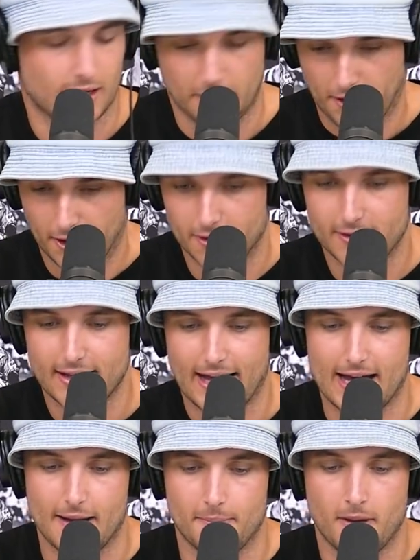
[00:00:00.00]
I don't
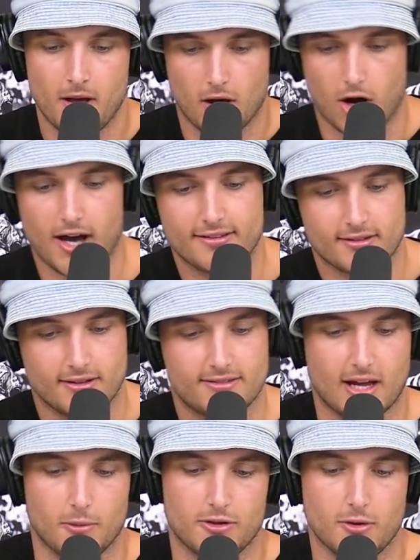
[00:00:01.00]
know. Ice, let's
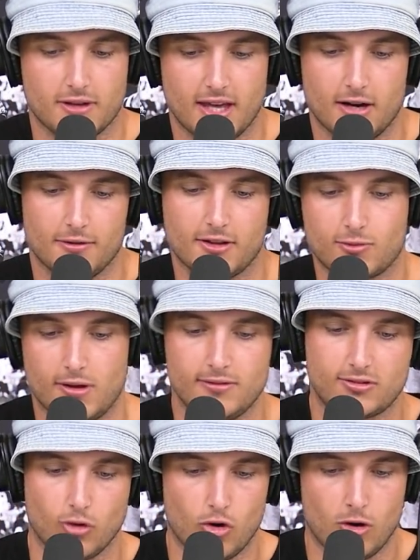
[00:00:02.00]
start with you again on this one.
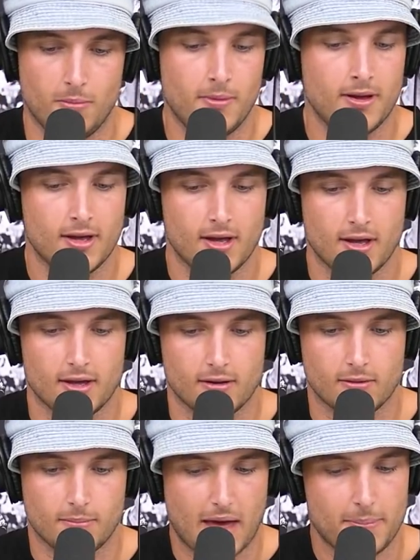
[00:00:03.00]
Storm,
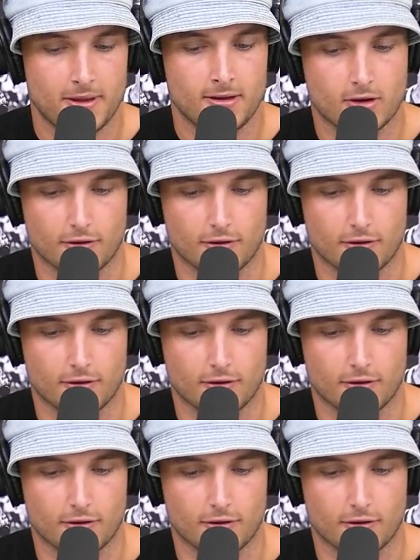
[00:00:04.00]
Pappy got